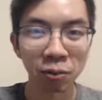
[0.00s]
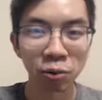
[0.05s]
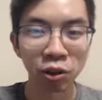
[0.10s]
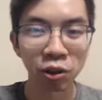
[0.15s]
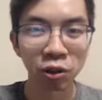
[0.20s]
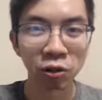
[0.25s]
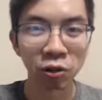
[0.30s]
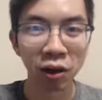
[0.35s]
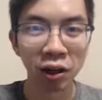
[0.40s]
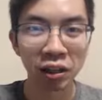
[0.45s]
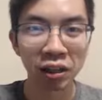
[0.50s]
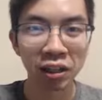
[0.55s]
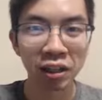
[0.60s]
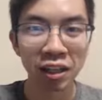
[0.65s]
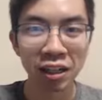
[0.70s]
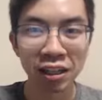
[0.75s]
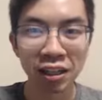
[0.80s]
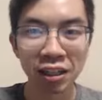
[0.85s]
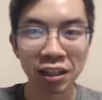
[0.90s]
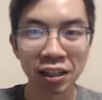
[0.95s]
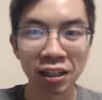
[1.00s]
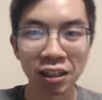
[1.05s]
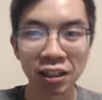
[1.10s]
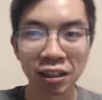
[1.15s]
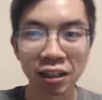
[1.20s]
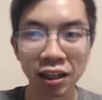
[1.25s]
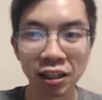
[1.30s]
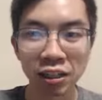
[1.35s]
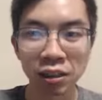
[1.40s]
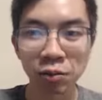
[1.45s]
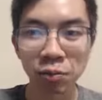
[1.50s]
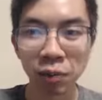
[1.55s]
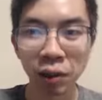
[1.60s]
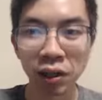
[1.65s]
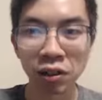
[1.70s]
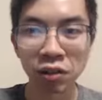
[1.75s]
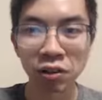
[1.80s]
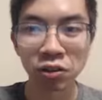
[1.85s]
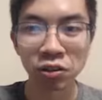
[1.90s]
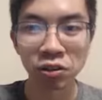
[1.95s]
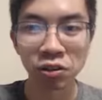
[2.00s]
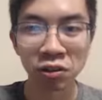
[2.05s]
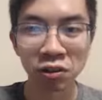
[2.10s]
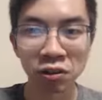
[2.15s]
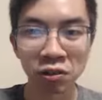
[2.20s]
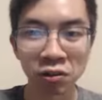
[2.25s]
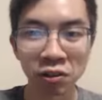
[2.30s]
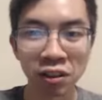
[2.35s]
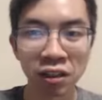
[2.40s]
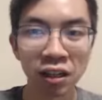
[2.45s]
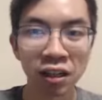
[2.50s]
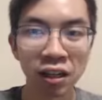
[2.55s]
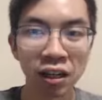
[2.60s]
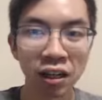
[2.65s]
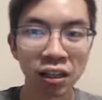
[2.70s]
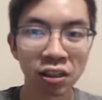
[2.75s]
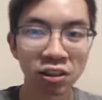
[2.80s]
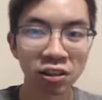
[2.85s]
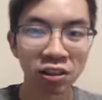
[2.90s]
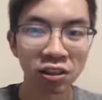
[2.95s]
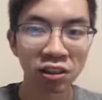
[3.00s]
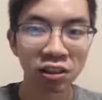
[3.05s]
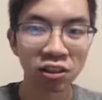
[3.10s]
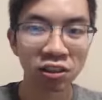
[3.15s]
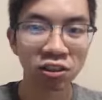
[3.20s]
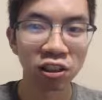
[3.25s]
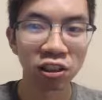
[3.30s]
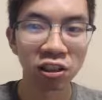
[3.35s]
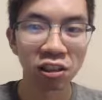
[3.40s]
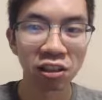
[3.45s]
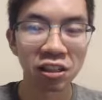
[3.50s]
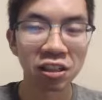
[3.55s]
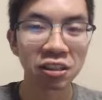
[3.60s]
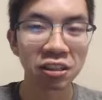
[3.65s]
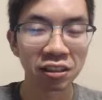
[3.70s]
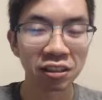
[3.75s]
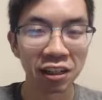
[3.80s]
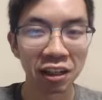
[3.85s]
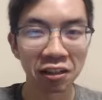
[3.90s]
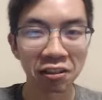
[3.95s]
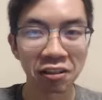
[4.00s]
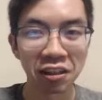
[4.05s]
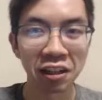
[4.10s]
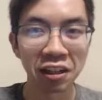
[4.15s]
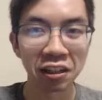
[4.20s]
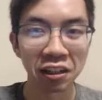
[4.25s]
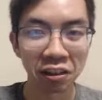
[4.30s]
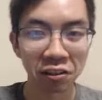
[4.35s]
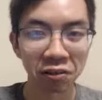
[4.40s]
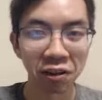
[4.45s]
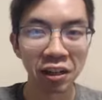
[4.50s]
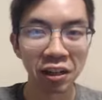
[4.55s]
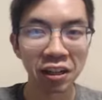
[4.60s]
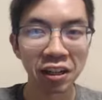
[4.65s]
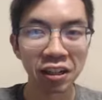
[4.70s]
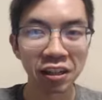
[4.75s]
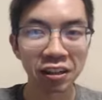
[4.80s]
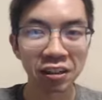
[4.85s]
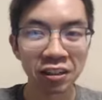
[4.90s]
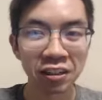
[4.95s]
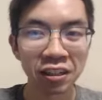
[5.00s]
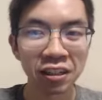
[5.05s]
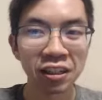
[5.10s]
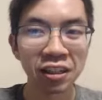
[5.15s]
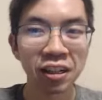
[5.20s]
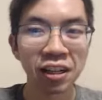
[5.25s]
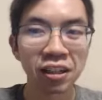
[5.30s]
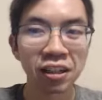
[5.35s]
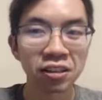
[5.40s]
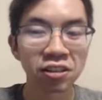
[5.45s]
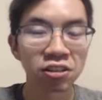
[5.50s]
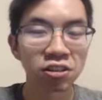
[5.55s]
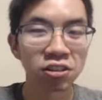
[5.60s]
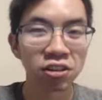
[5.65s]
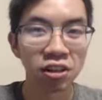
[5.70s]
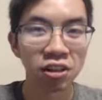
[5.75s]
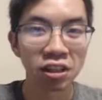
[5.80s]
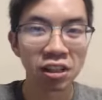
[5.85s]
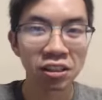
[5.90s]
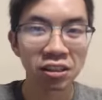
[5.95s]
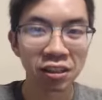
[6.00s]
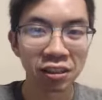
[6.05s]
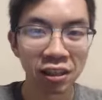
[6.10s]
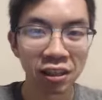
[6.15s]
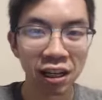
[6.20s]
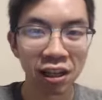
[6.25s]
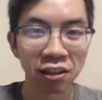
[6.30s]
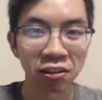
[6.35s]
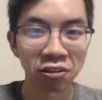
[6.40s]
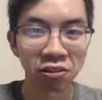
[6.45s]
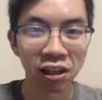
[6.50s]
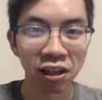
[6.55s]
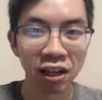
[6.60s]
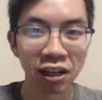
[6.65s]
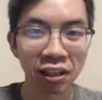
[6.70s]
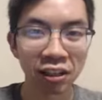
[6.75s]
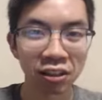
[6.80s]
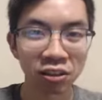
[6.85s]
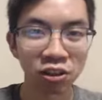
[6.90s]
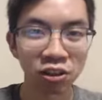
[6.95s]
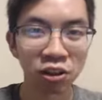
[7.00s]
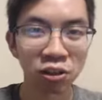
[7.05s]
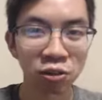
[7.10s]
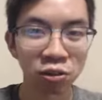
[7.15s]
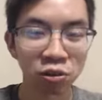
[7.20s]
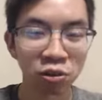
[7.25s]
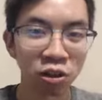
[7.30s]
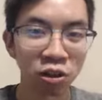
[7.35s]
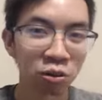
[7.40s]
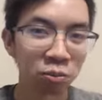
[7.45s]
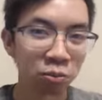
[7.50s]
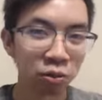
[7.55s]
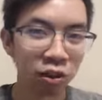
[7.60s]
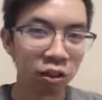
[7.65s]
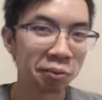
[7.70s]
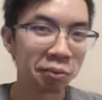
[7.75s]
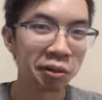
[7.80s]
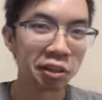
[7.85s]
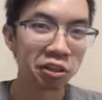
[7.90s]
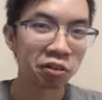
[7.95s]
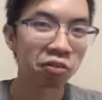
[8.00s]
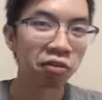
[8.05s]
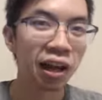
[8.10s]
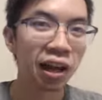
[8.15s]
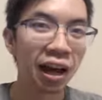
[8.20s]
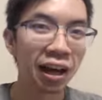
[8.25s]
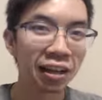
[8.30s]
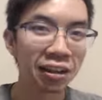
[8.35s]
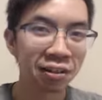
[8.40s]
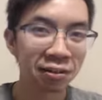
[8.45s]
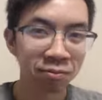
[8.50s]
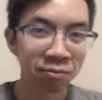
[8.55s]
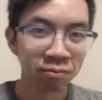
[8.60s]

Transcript: Though I think in the next bender soon, it's going to start easing down. Yeah, like right here, it's going to start easing down and it's going to turn pretty much flat.